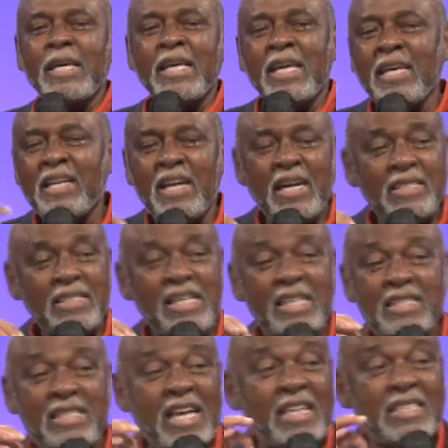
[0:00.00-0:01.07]
And God
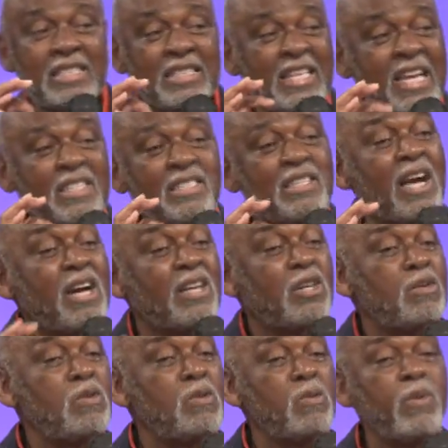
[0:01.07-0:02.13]
says, that's, that's not
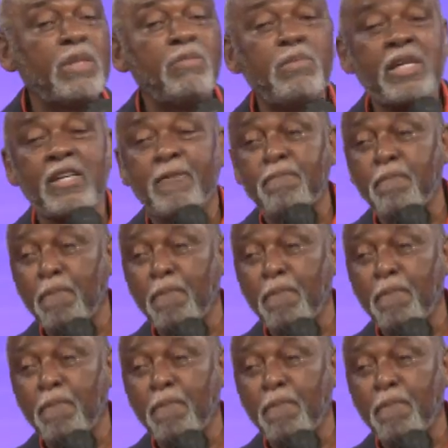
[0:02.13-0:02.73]
cool with me.